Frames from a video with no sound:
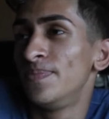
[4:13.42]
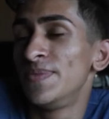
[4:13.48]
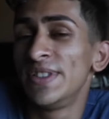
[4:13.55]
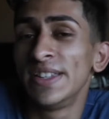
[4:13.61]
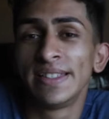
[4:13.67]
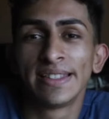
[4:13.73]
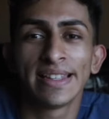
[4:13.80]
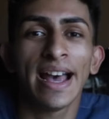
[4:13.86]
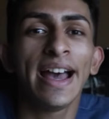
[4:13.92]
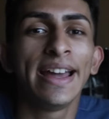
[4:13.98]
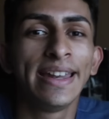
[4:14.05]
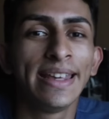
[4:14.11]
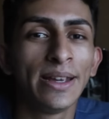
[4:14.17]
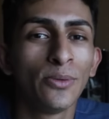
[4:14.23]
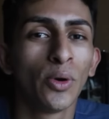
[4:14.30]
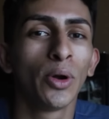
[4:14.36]

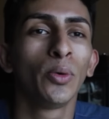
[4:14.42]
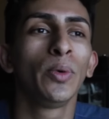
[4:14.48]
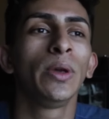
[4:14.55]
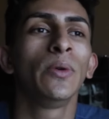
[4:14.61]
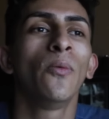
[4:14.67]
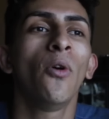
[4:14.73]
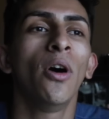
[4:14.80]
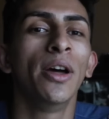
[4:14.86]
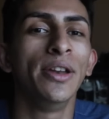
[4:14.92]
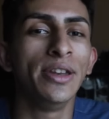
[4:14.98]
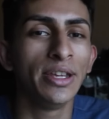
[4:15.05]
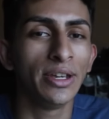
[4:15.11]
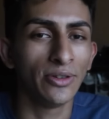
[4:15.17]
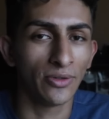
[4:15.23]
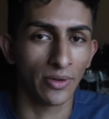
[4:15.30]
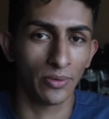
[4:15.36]
society where we want
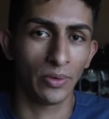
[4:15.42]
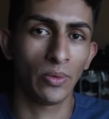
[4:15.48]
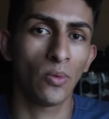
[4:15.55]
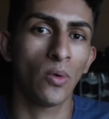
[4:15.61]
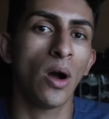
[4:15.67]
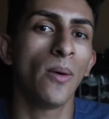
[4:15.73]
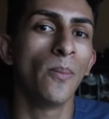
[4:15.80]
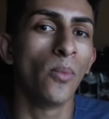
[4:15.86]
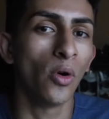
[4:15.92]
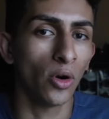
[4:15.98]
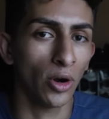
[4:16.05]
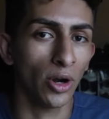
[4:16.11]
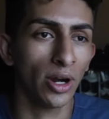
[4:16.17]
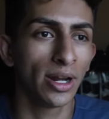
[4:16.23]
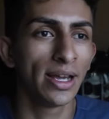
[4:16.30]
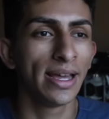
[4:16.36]
new and we want
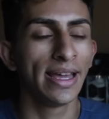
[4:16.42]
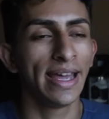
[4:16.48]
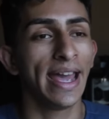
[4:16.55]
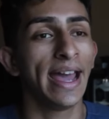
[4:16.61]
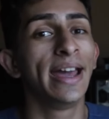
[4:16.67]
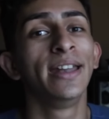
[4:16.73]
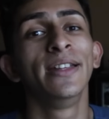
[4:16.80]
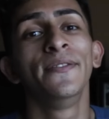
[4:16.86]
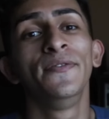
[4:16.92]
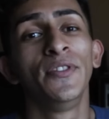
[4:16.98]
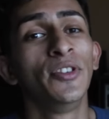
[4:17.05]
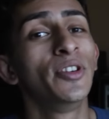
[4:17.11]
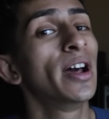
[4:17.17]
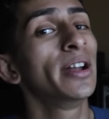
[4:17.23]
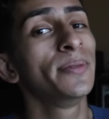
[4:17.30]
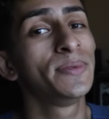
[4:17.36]
more. And if
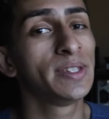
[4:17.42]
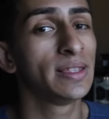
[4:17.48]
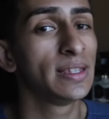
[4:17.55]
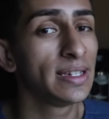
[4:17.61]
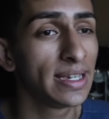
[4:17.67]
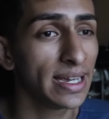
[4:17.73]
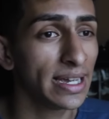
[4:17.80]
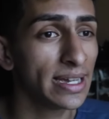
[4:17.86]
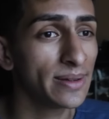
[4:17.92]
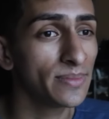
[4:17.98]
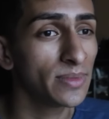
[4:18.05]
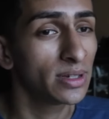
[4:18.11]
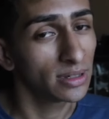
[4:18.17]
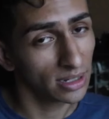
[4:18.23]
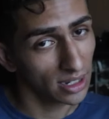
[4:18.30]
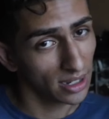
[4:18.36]
they're not up to the
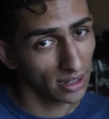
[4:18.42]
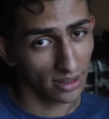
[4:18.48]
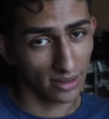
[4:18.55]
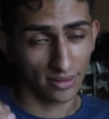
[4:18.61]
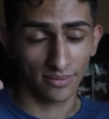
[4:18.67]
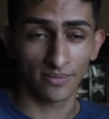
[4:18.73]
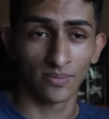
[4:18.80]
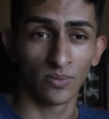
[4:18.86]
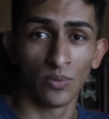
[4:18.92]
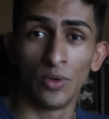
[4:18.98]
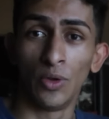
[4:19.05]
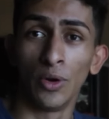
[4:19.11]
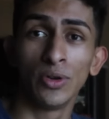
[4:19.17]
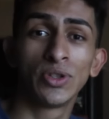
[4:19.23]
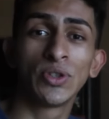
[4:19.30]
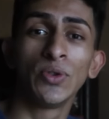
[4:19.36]
game,
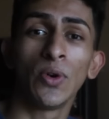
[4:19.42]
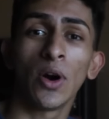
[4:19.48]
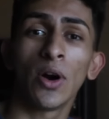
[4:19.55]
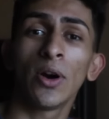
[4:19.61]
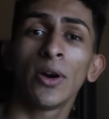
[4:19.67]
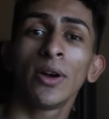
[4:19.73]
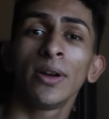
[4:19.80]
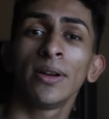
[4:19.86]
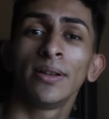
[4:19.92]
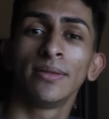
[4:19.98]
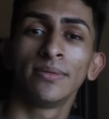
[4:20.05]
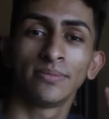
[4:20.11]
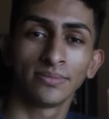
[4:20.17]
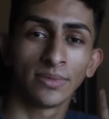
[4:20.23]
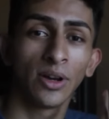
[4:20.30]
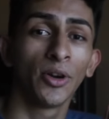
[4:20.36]
those who are,
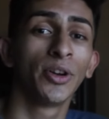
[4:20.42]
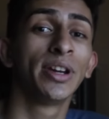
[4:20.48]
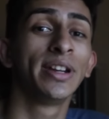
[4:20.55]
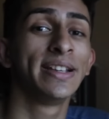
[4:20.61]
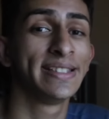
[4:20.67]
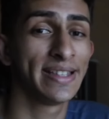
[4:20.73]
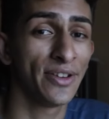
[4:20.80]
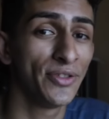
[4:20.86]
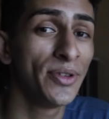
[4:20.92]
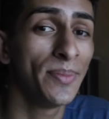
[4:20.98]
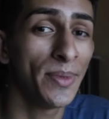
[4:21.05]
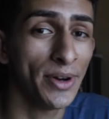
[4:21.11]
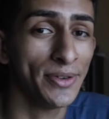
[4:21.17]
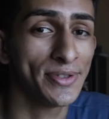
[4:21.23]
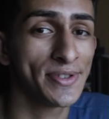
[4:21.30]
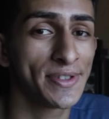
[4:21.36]
are going to sell the
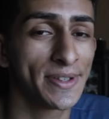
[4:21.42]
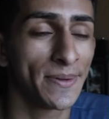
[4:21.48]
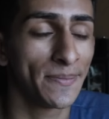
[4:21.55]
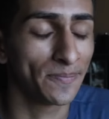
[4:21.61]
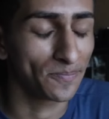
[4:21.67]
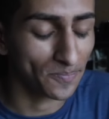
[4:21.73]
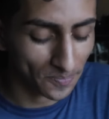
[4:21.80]
most.